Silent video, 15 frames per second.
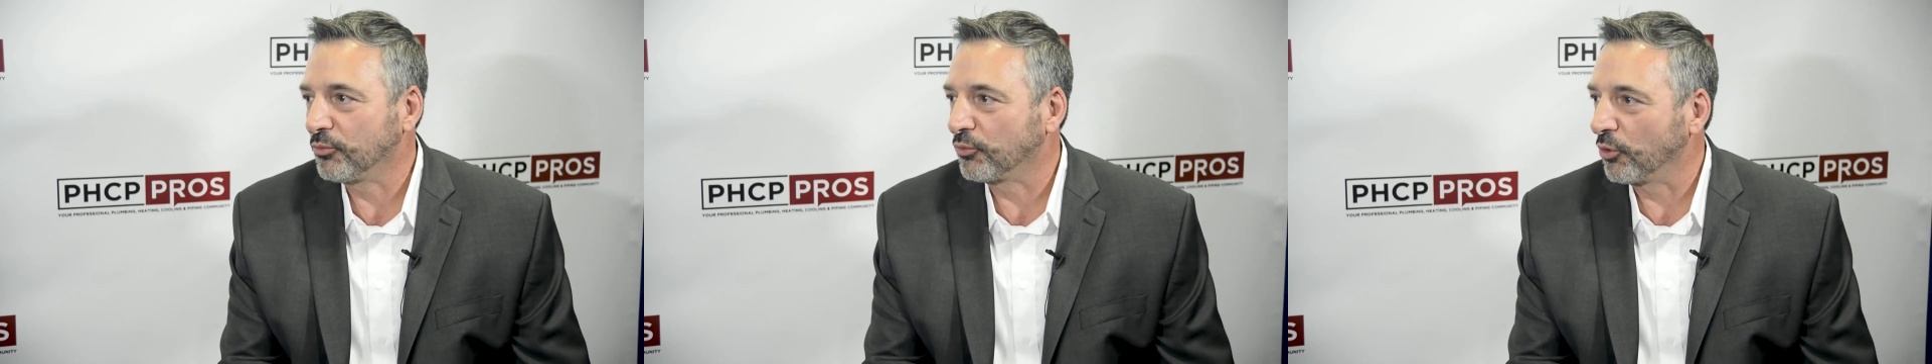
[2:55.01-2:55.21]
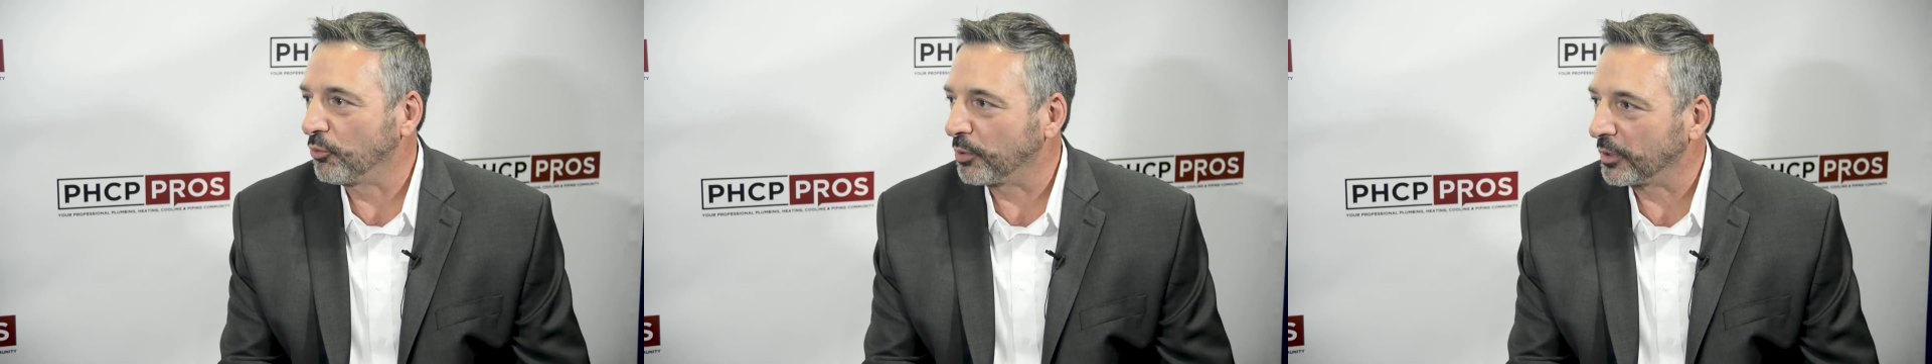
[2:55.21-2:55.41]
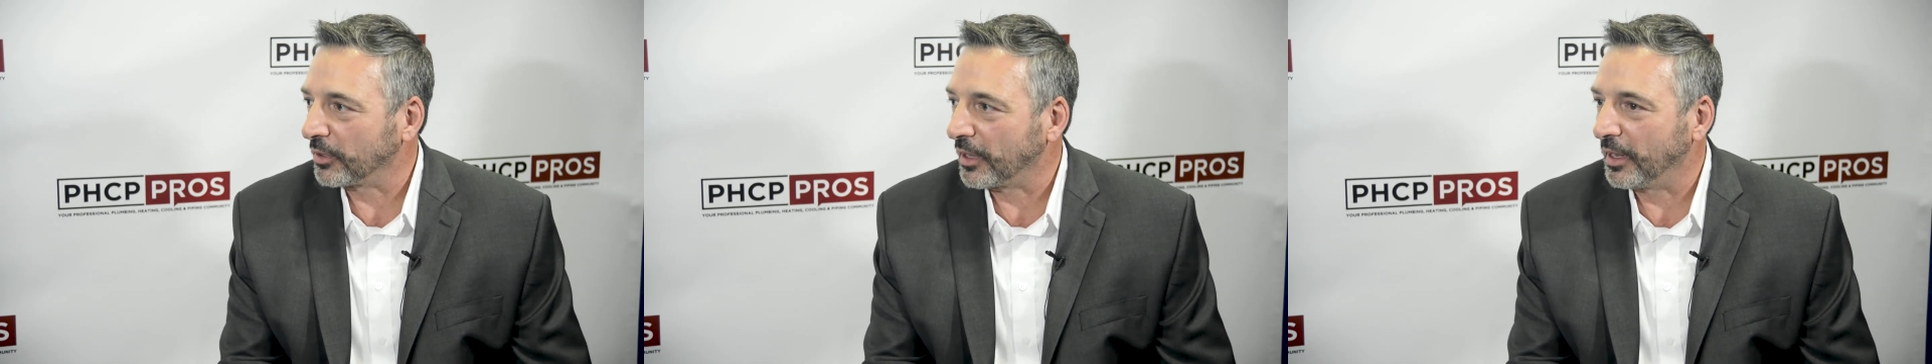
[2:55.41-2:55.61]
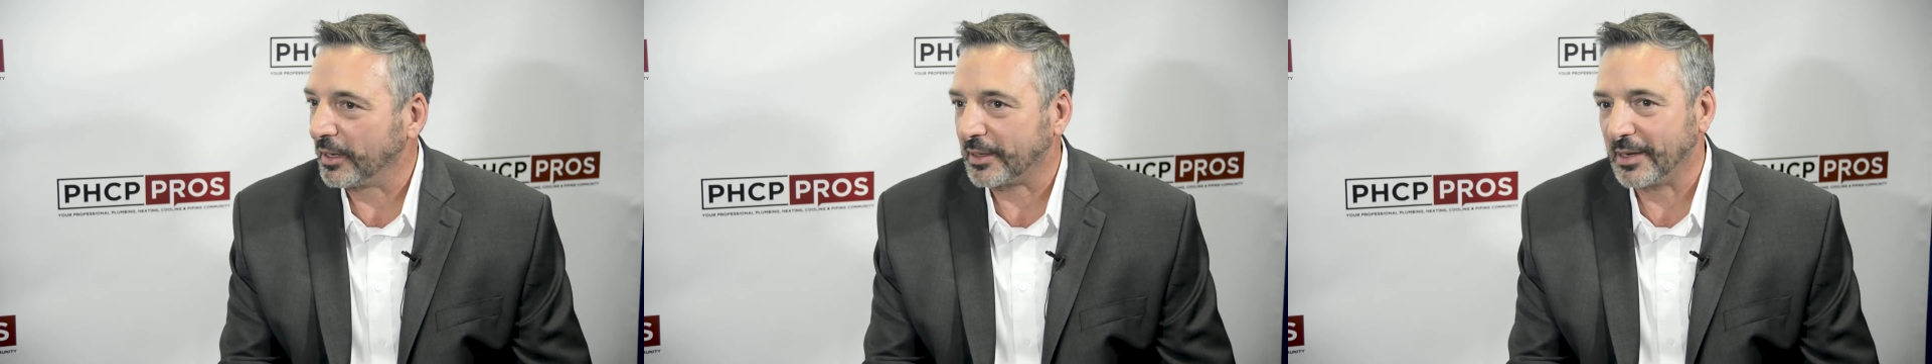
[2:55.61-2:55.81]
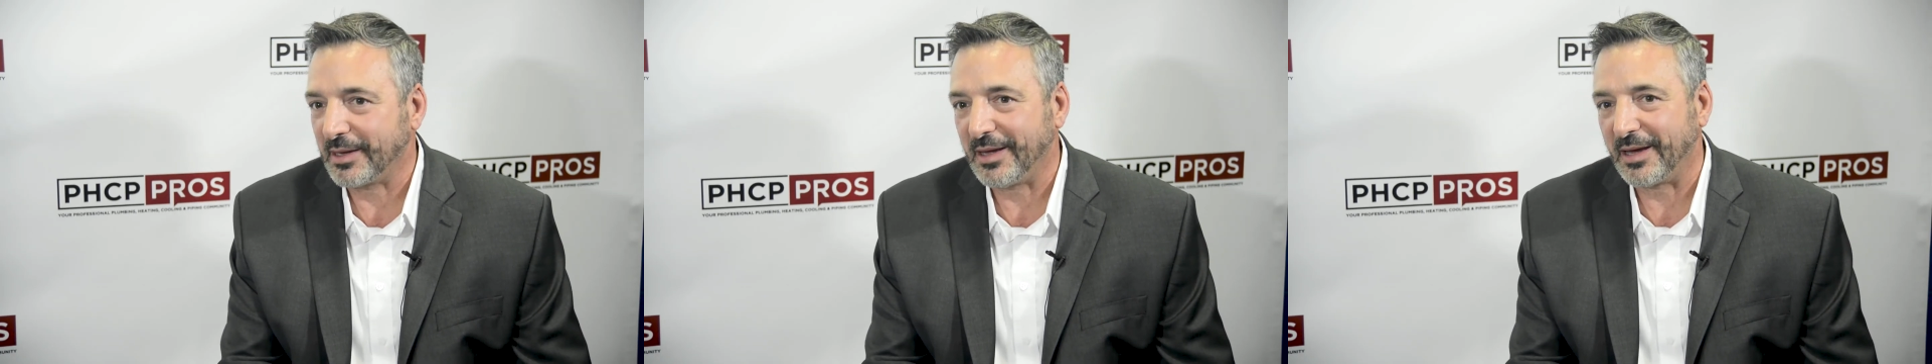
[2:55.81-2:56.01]
Group
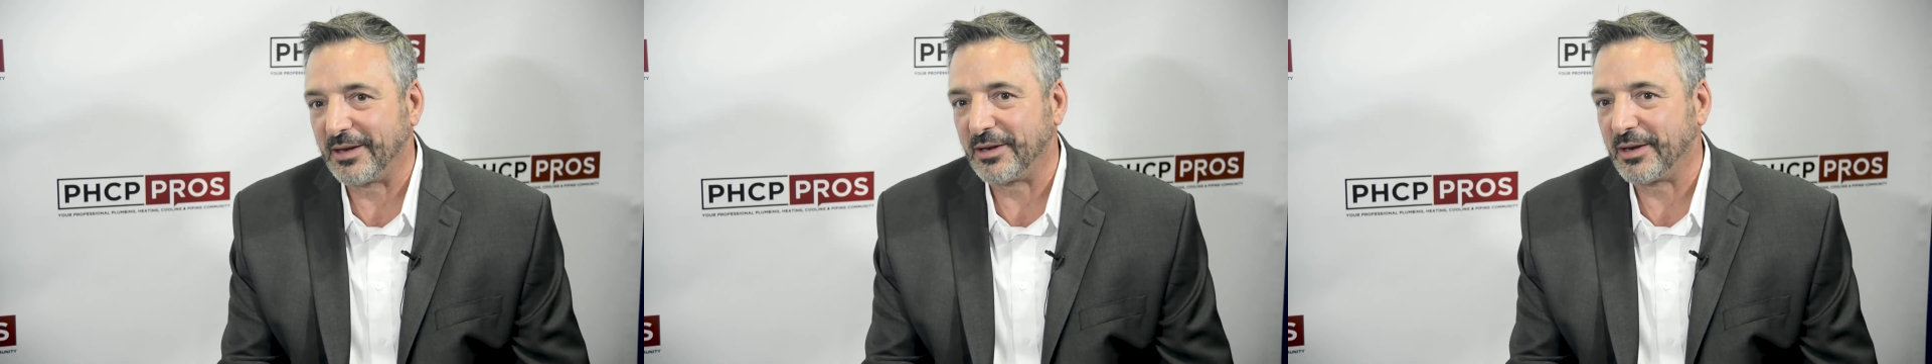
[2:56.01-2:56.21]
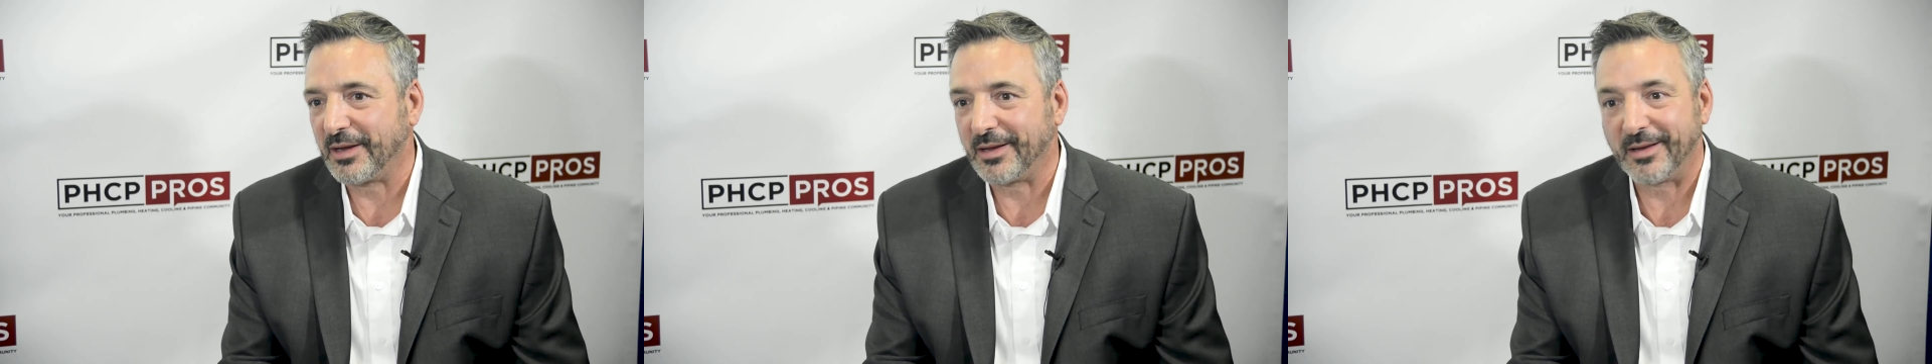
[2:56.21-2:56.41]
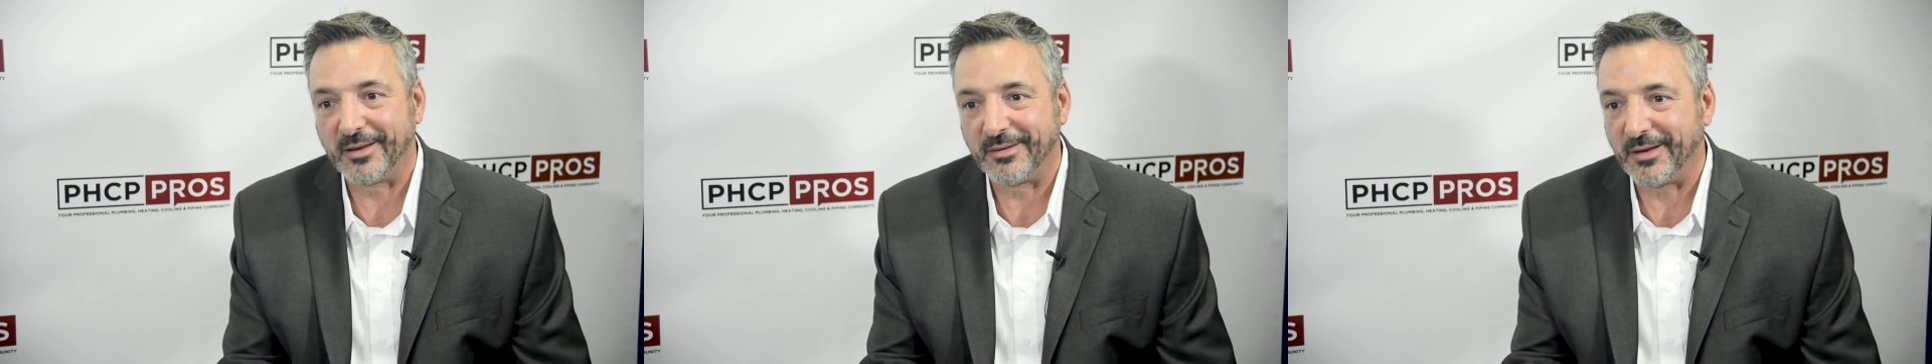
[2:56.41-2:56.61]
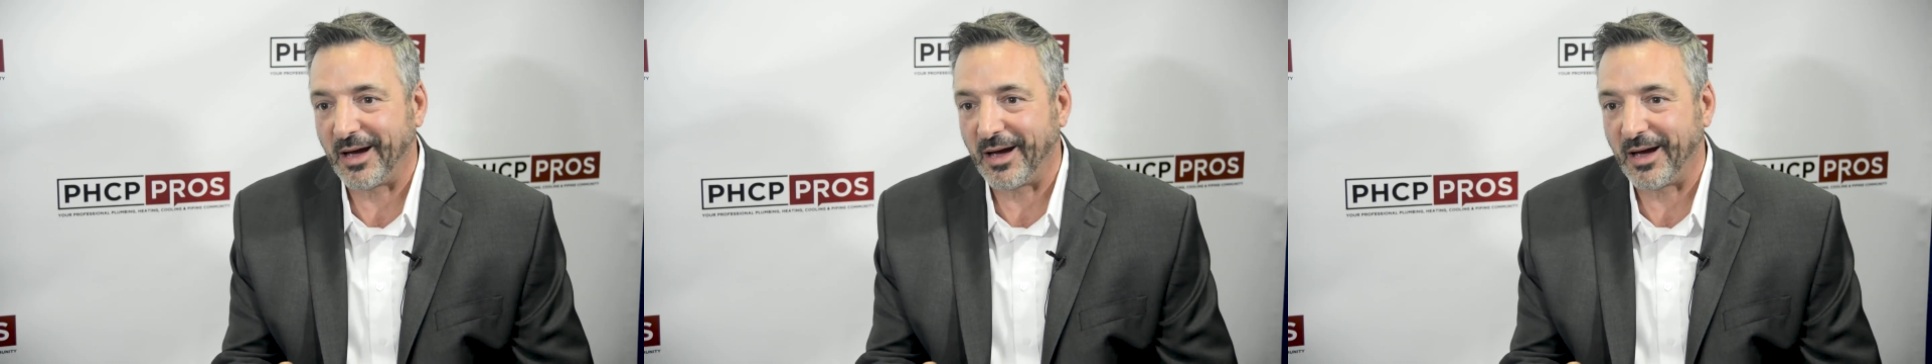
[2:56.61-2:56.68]
Atlantic, again, and